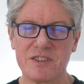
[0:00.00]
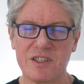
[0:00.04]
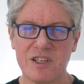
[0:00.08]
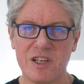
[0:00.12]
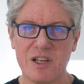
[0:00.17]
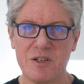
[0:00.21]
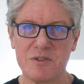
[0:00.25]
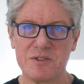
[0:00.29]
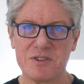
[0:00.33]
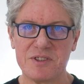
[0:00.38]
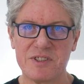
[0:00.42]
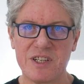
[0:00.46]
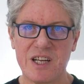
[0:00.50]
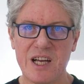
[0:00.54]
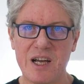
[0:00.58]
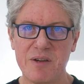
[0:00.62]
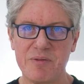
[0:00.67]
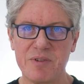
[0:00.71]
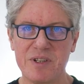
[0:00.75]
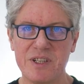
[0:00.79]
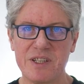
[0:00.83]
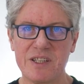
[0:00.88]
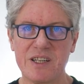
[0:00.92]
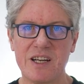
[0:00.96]
us closer to
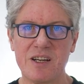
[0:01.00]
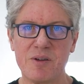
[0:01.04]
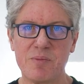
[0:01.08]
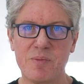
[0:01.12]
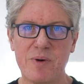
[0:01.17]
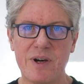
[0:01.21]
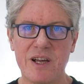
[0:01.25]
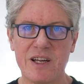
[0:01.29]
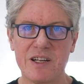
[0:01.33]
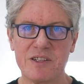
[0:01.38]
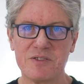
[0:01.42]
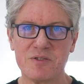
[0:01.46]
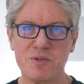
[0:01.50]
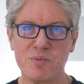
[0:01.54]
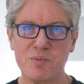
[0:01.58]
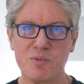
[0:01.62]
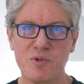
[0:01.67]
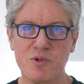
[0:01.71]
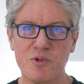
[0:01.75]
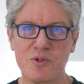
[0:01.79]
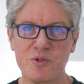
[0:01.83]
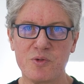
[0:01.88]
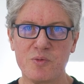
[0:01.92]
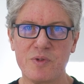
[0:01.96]
having a pilot on
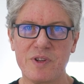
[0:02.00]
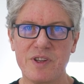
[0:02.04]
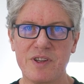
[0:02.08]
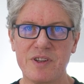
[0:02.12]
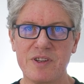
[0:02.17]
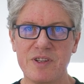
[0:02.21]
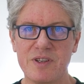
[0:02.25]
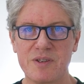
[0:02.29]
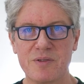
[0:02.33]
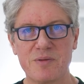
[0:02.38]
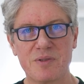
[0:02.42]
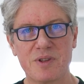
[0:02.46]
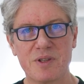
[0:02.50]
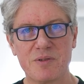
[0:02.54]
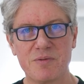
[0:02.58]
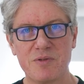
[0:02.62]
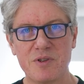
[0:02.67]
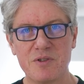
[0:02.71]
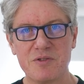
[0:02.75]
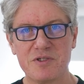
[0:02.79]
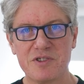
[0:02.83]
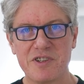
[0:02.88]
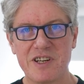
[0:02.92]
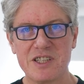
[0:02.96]
board with the, the
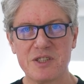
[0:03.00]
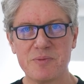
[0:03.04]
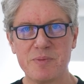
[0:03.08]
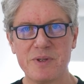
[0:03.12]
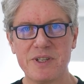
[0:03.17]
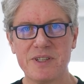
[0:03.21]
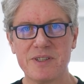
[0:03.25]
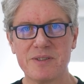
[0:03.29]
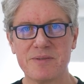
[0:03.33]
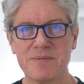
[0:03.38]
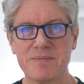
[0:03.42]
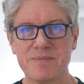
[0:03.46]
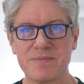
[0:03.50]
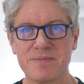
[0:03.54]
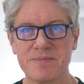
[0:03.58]
future airspeeder.